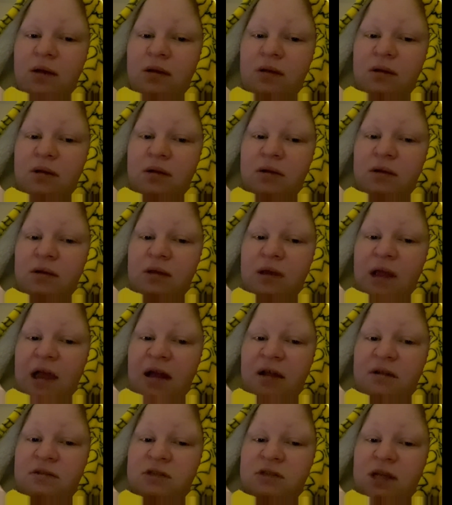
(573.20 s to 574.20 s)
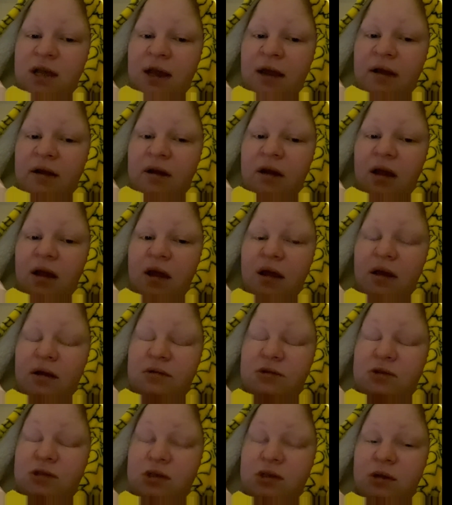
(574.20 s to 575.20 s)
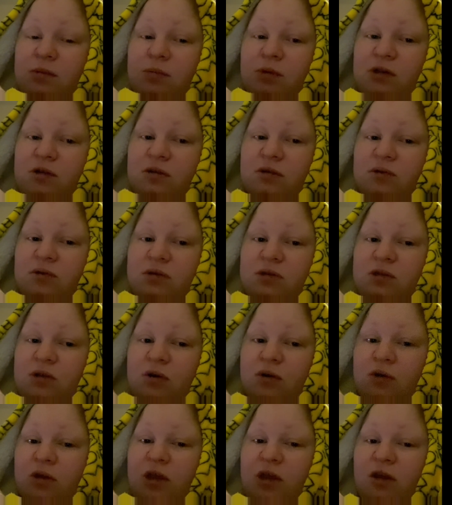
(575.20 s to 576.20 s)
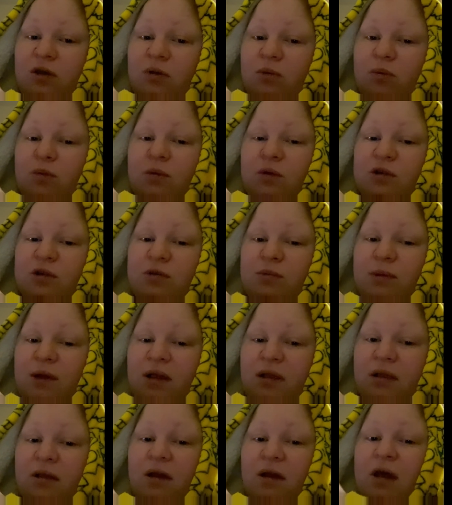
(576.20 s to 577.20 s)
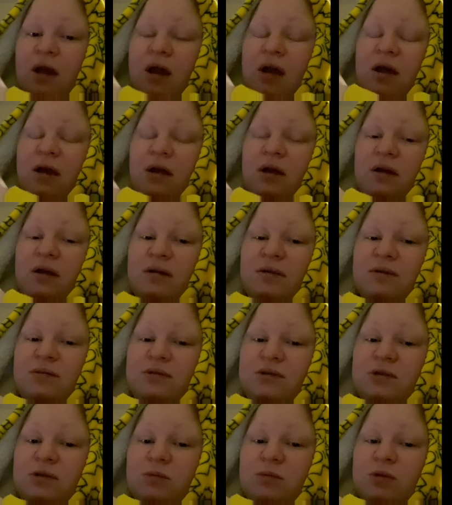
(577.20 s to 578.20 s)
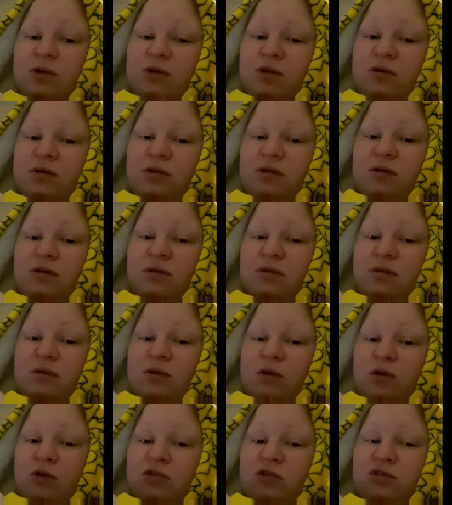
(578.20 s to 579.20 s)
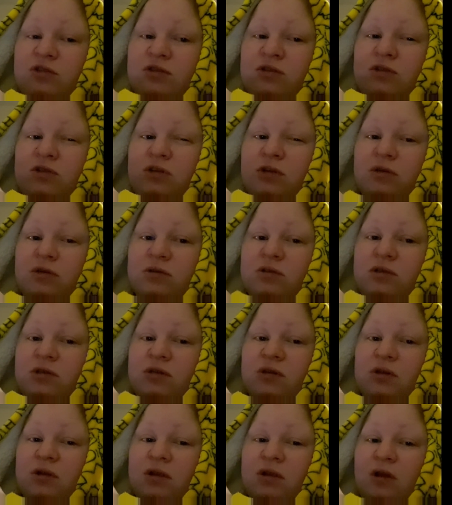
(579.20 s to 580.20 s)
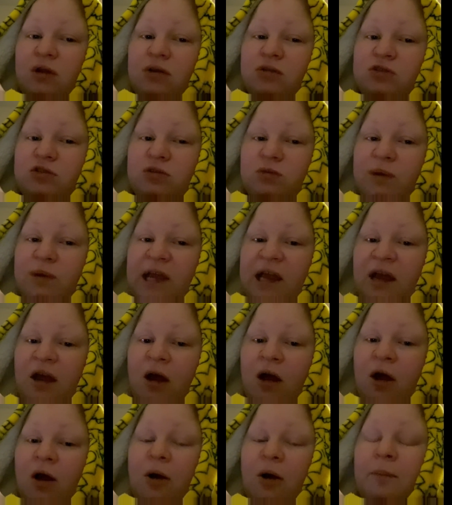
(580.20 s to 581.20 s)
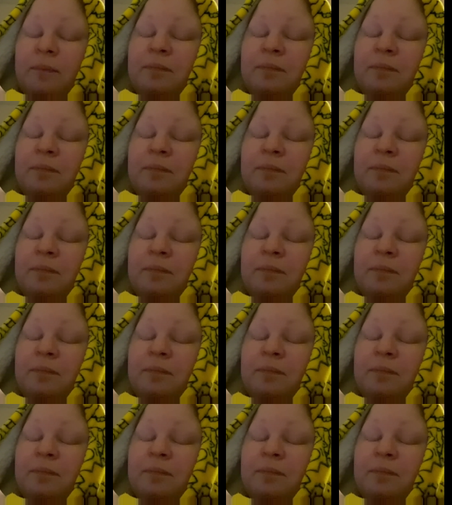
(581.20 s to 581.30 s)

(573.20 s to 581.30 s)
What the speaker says: and light skin, and she was just so cute as well. And she was just such a little sweetheart.